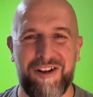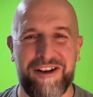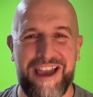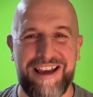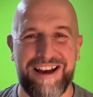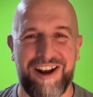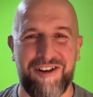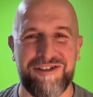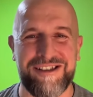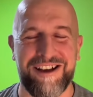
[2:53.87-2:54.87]
locking
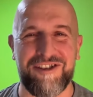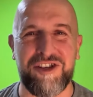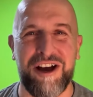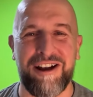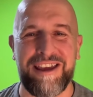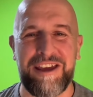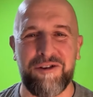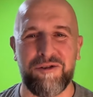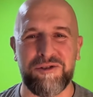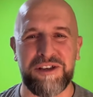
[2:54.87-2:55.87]
alongside Charlie
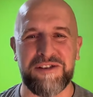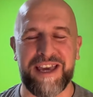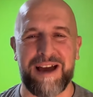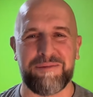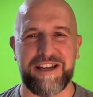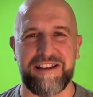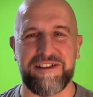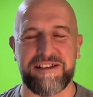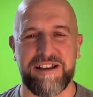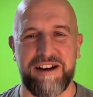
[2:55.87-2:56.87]
Yules, who's captain
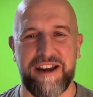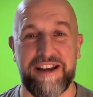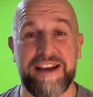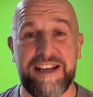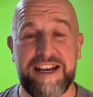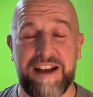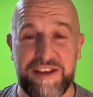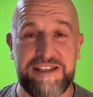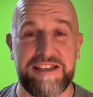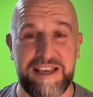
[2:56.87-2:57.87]
in the side.
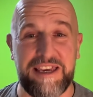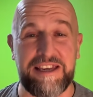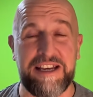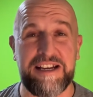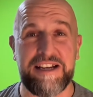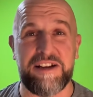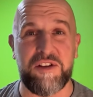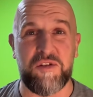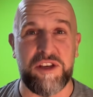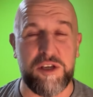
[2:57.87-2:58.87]
And this is
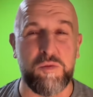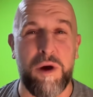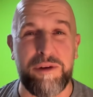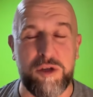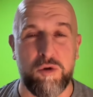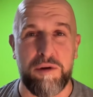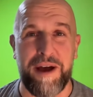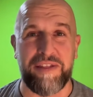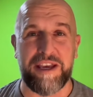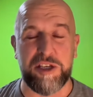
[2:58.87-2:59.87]
where we talk
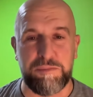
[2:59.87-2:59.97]
about the